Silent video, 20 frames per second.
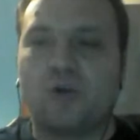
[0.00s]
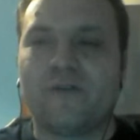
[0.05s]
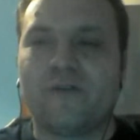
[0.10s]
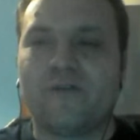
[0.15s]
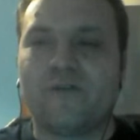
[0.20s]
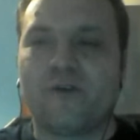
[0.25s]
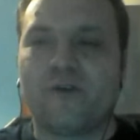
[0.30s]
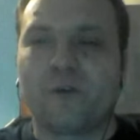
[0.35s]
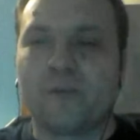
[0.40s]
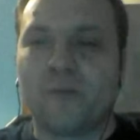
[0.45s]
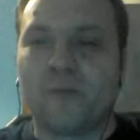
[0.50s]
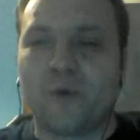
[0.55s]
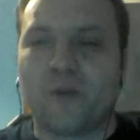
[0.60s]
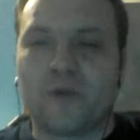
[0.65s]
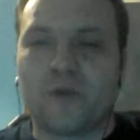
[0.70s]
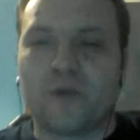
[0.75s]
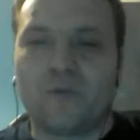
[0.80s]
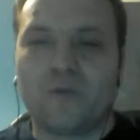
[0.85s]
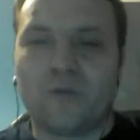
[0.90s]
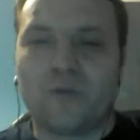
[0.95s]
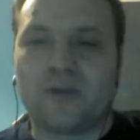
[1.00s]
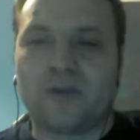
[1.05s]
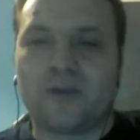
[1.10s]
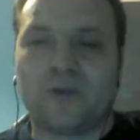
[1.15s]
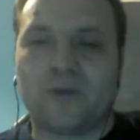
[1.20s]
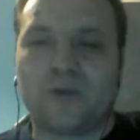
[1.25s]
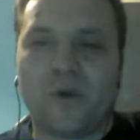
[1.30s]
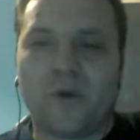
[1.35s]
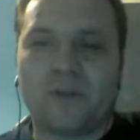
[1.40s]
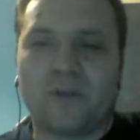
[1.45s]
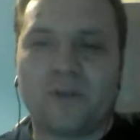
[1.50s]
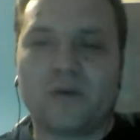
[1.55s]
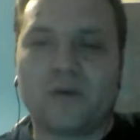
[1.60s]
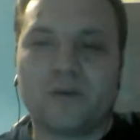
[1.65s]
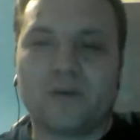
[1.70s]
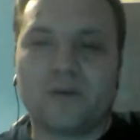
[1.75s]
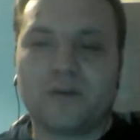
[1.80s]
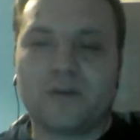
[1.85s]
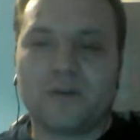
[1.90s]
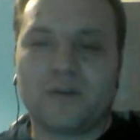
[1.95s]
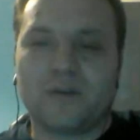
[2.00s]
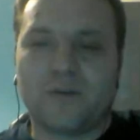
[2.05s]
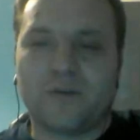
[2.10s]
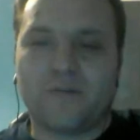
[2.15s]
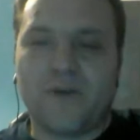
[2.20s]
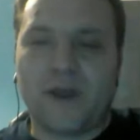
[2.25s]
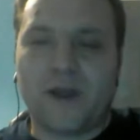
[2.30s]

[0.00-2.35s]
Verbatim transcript: not only from the model but when the